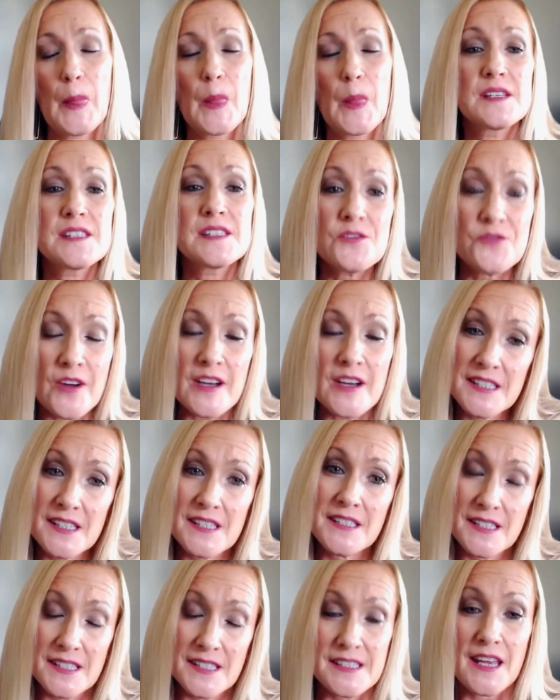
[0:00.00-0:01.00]
suffice it
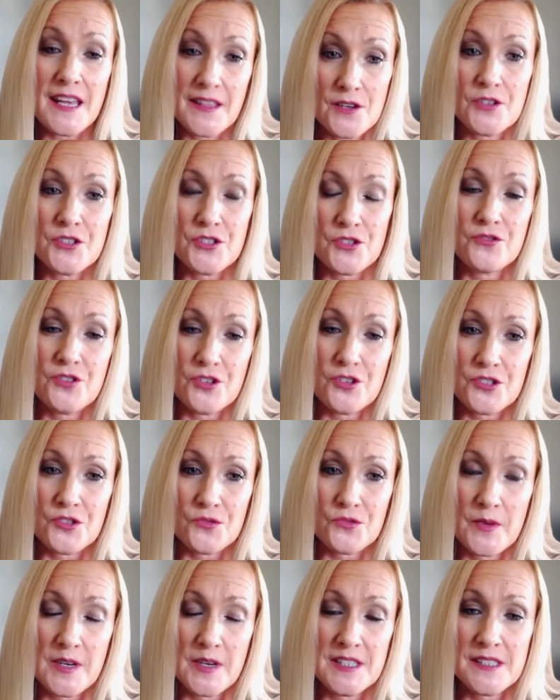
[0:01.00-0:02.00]
to say there's a
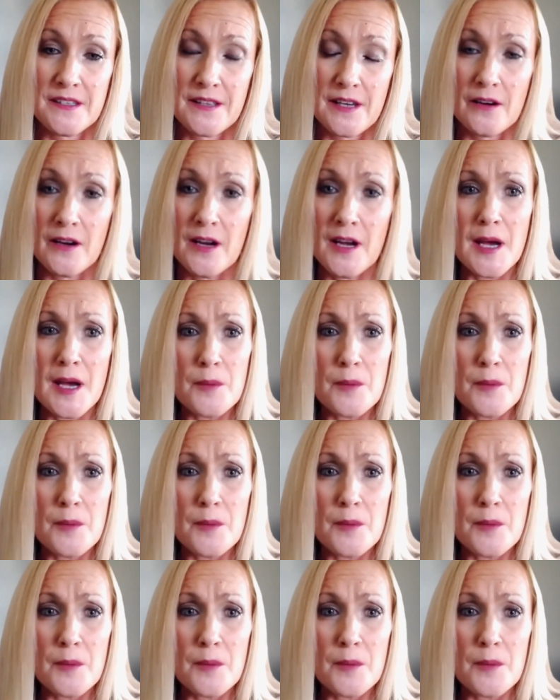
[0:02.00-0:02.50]
risk there.